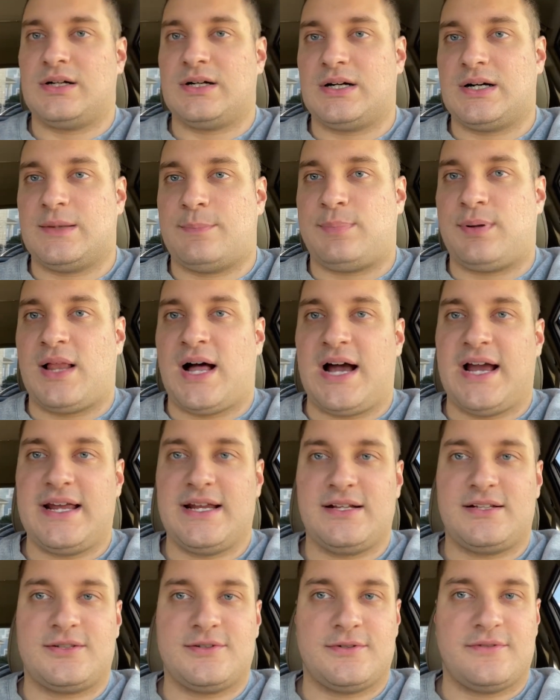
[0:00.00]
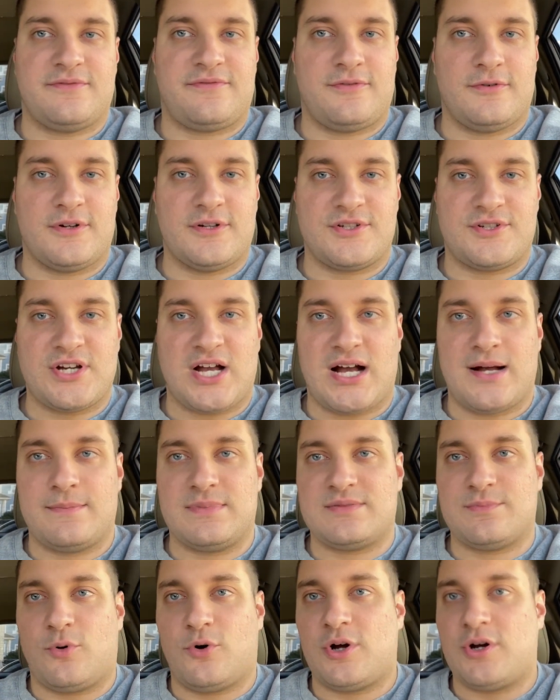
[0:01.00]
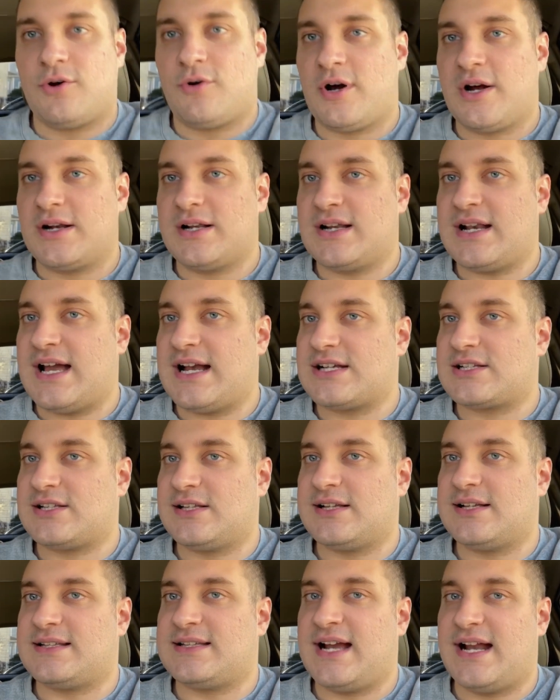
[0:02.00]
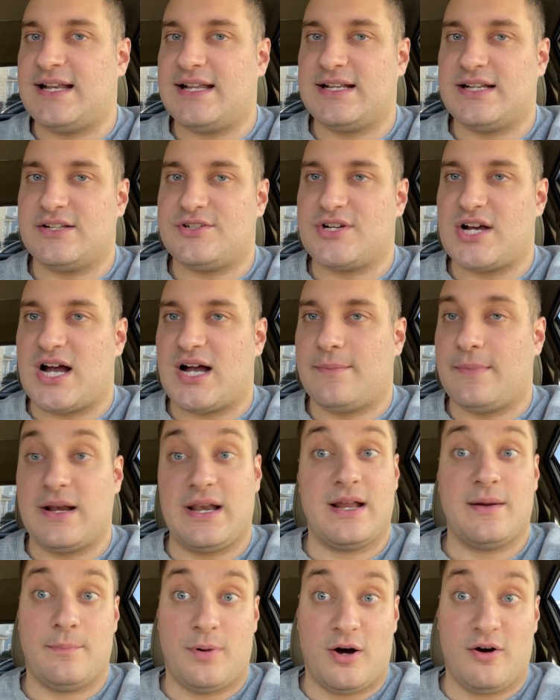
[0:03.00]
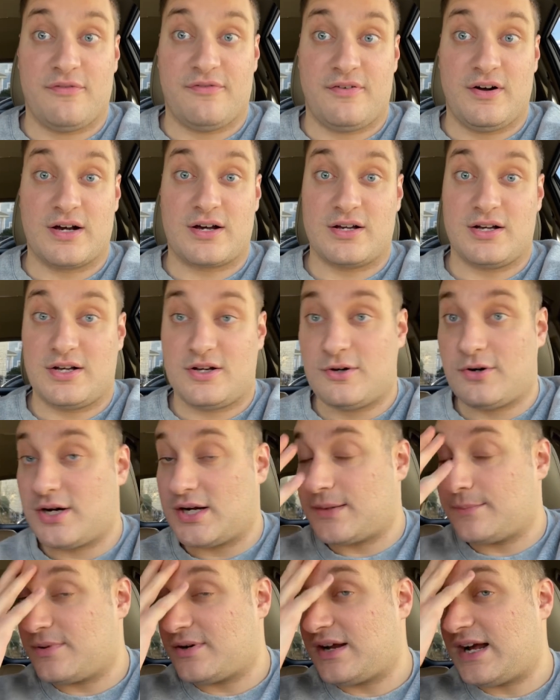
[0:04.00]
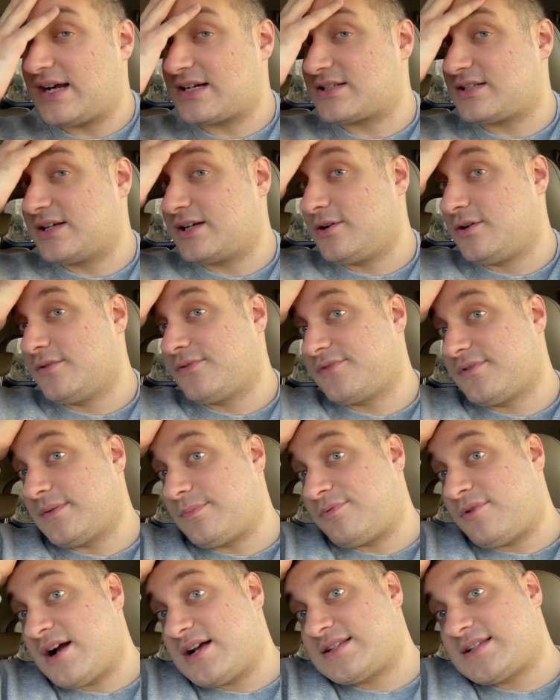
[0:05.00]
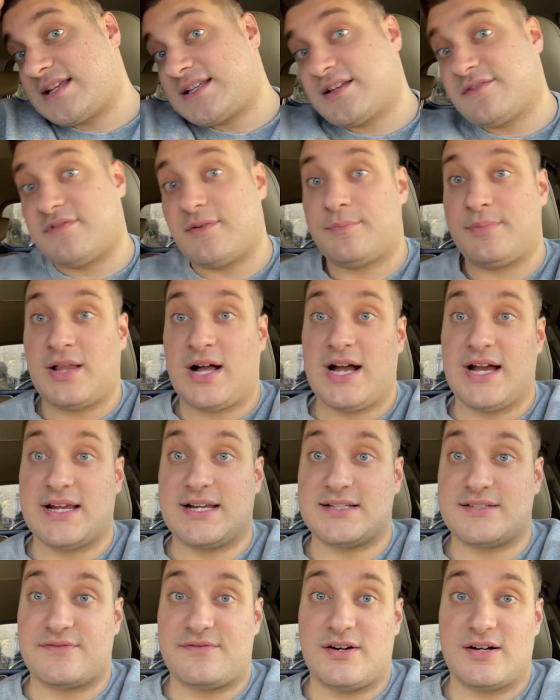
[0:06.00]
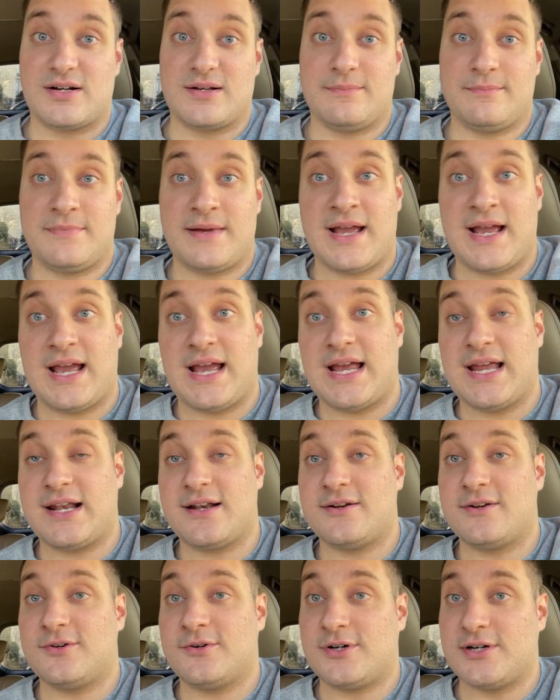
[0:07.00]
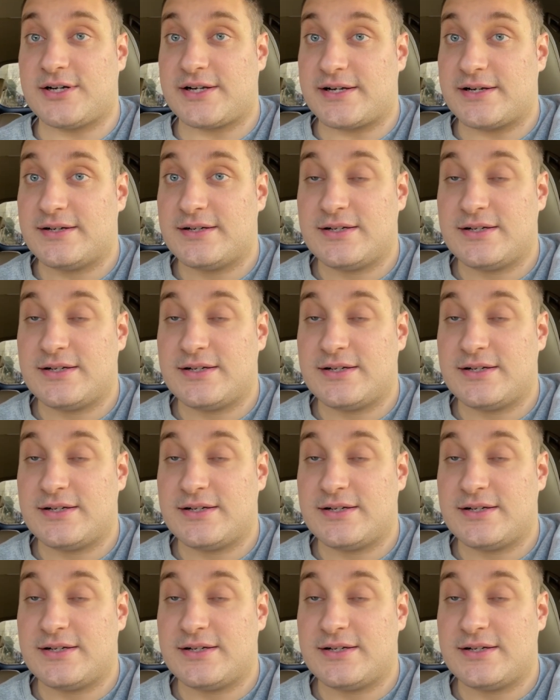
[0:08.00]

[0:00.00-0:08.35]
Applying for a job is more annoying than actually attending a job, and they're both fucking annoying, but actually going through the process of applying is fucking mad annoying.